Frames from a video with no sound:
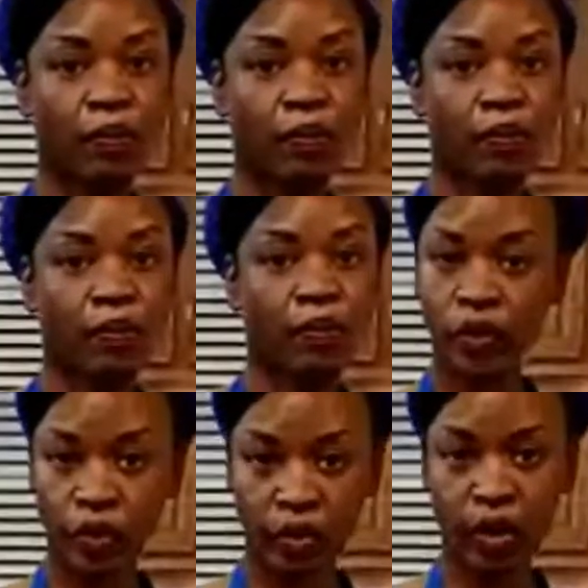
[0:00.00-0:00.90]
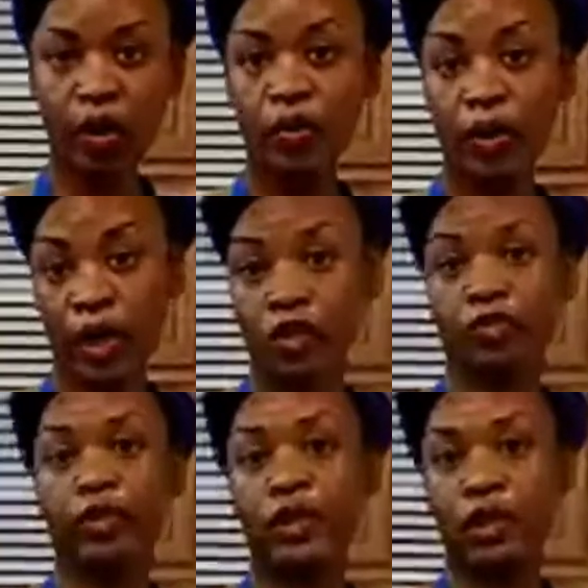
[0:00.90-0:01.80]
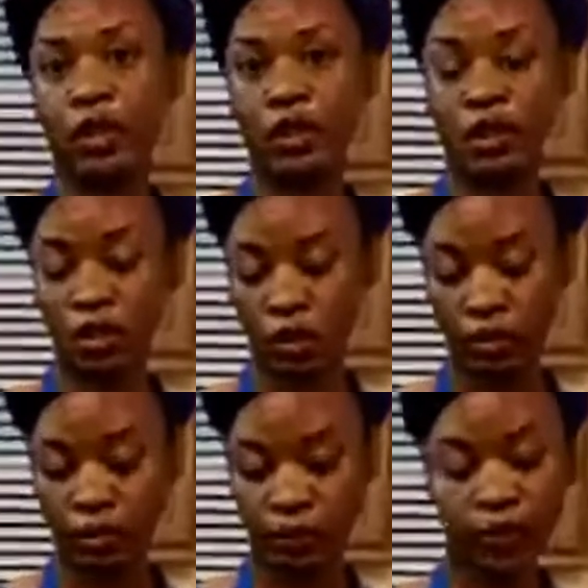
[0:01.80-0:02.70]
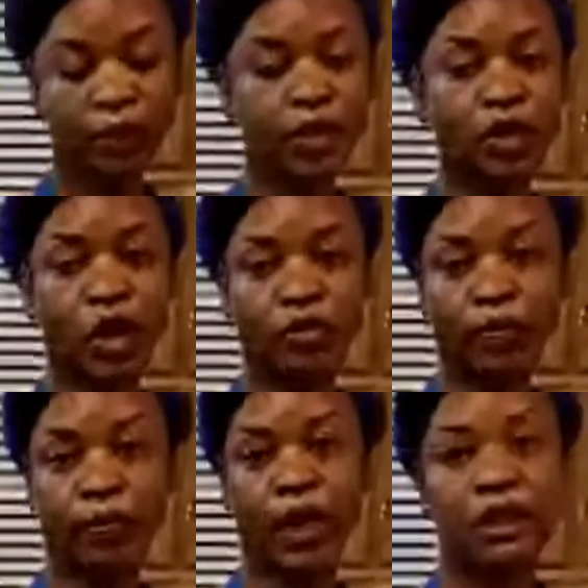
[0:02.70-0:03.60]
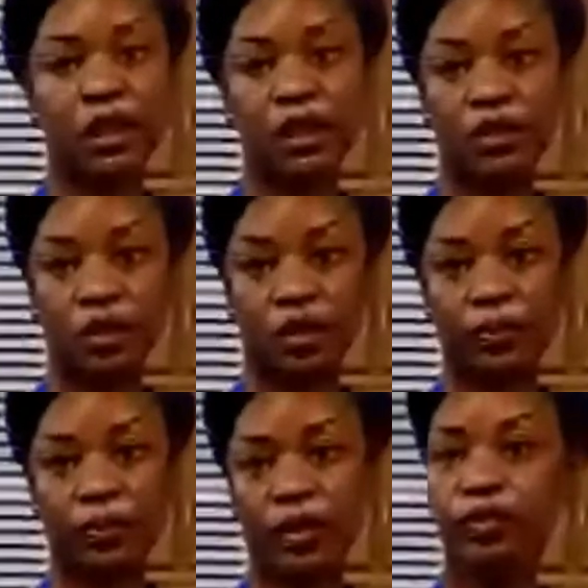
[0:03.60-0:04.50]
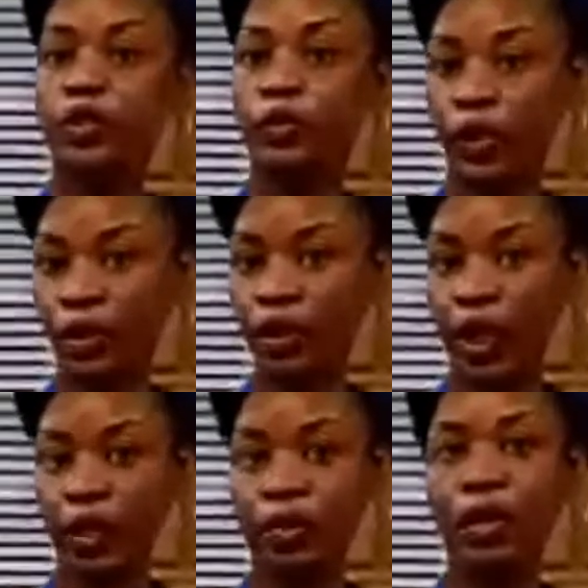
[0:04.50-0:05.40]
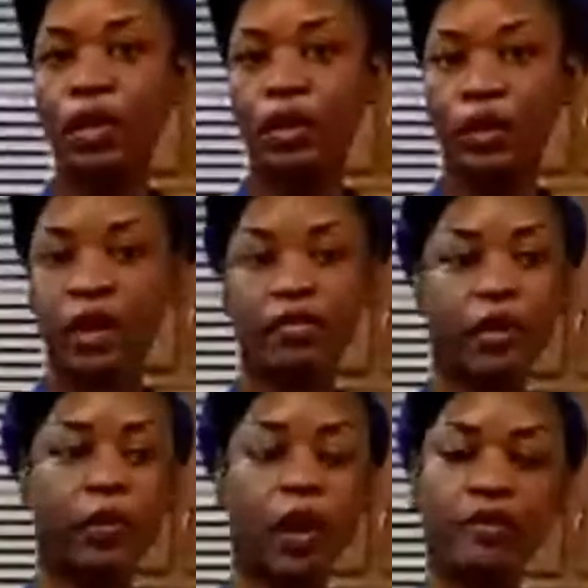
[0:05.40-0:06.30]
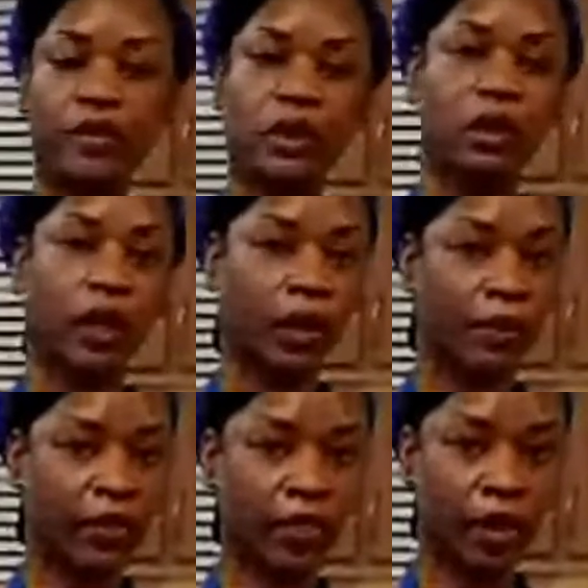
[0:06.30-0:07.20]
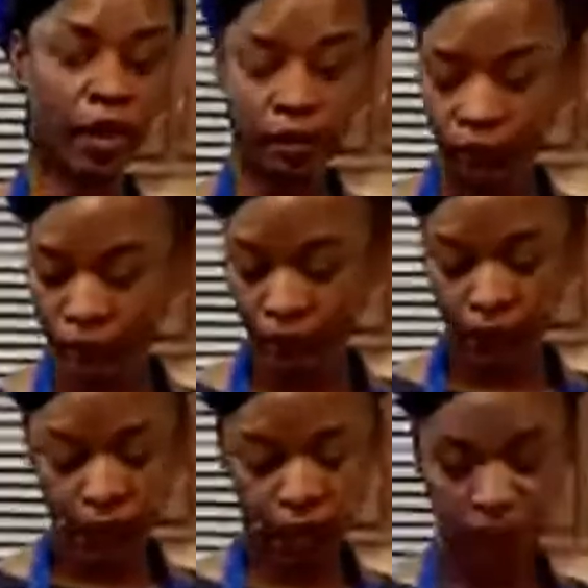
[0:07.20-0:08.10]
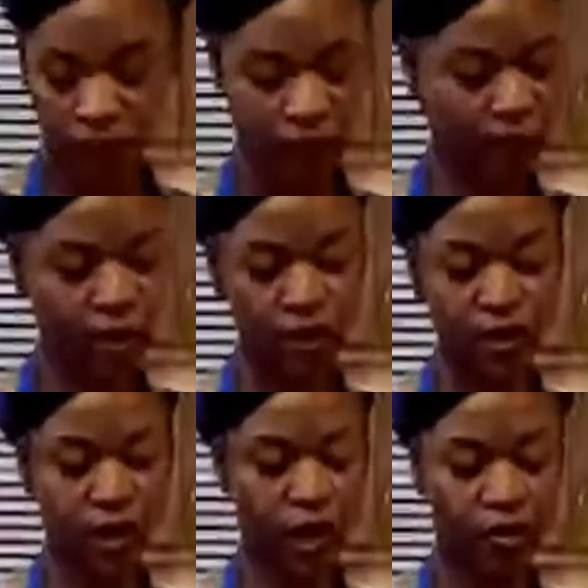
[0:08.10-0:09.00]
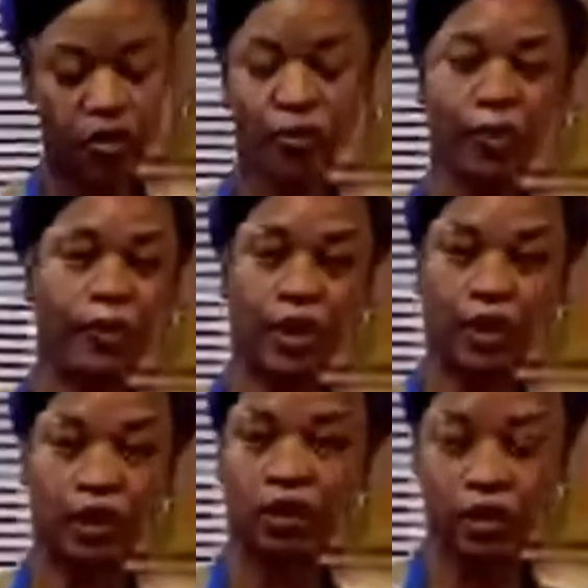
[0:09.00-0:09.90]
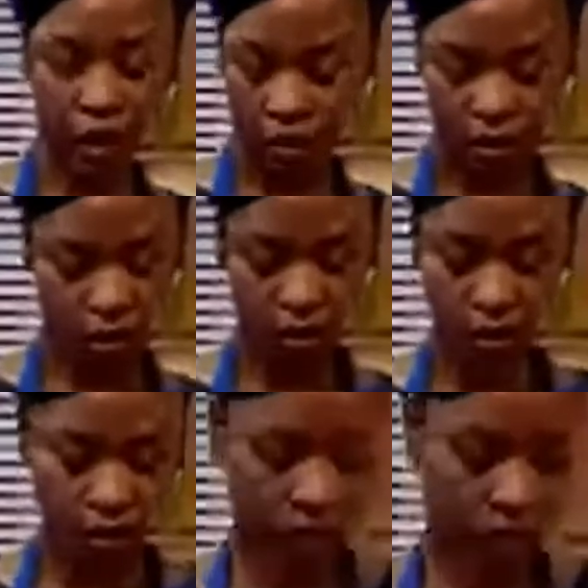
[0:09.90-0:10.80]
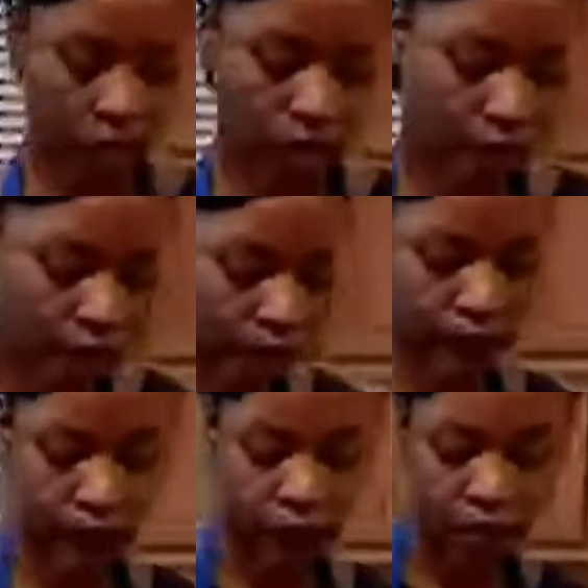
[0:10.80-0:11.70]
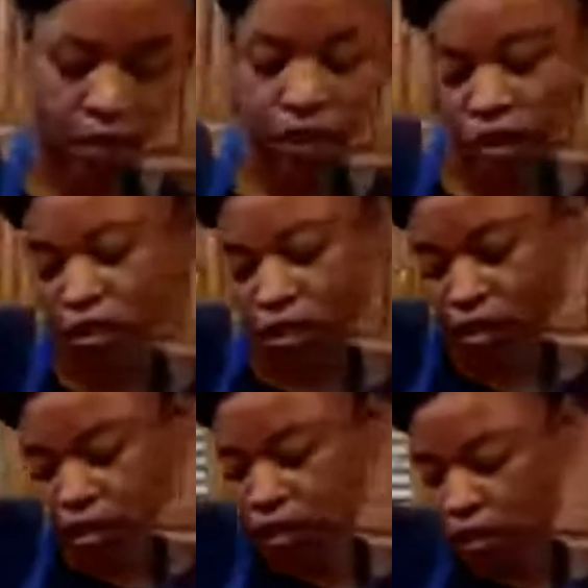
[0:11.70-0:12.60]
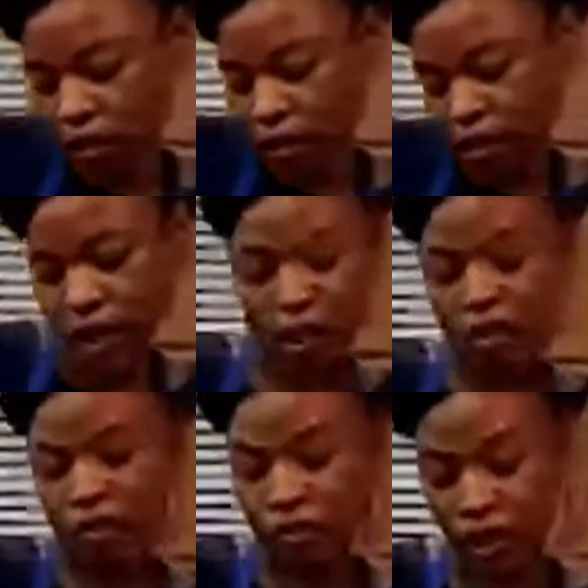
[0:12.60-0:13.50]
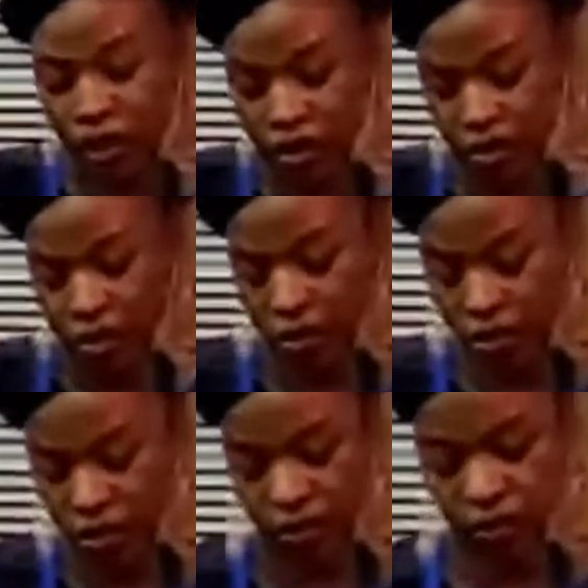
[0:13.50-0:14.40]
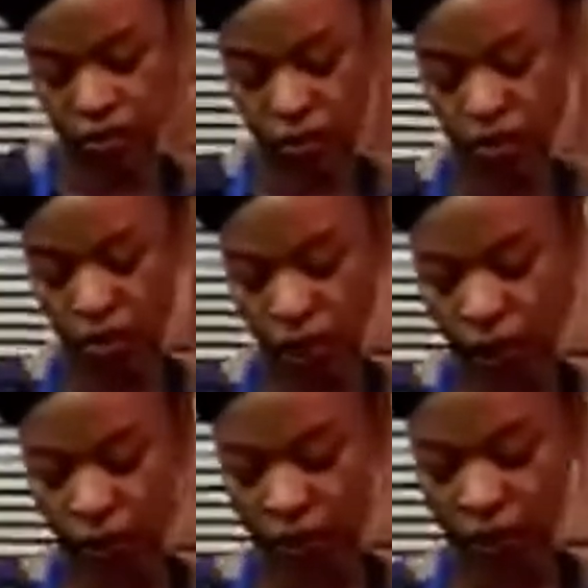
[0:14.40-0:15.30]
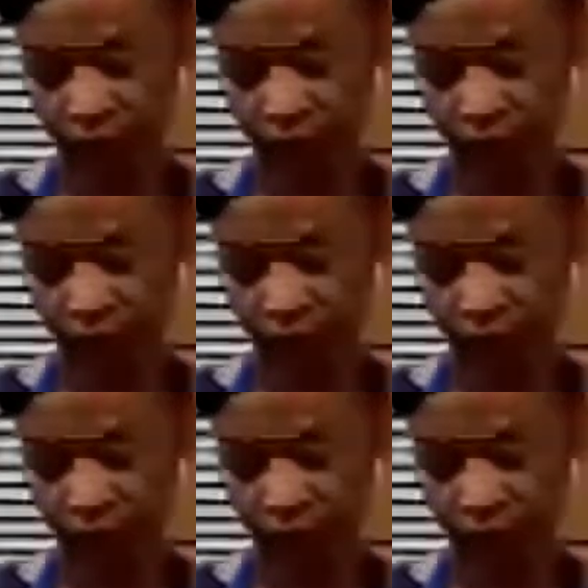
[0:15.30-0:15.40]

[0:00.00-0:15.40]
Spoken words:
We have had a few cold days recently, so pretty much all of the brassicas are going to be a little sweeter now than if they were harvested like a month ago. But yeah, this is not super bitter at all. Yeah, this is a good eating green. Do a lot with it.